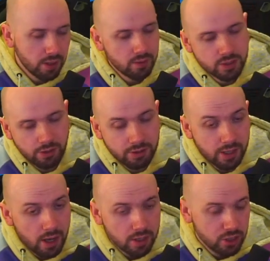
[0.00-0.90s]
sorry, they're
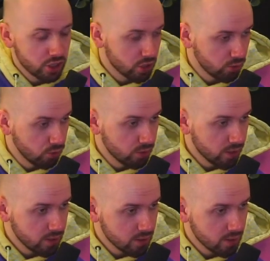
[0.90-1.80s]
not going to score
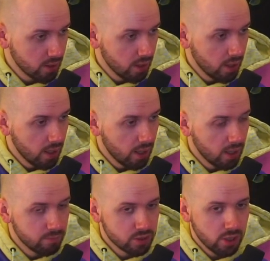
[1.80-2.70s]
this.
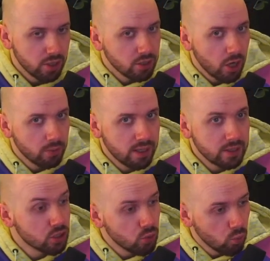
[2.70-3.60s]
So you don't need
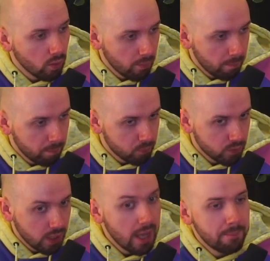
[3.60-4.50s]
to
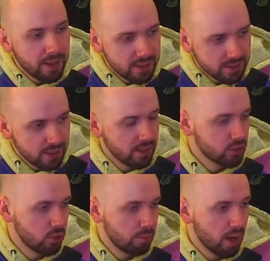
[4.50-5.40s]
commit
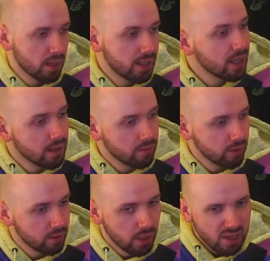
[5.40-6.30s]
into blocking
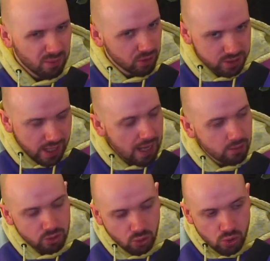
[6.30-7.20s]
anything, because the
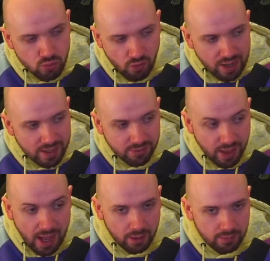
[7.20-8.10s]
angle's already
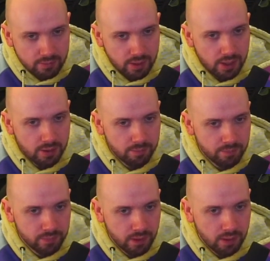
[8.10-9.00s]
that
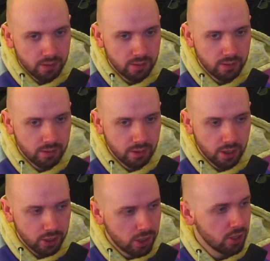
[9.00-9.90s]
like
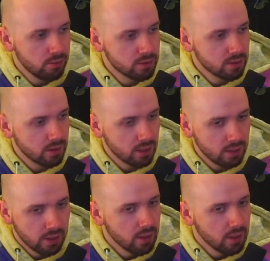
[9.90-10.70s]
acute that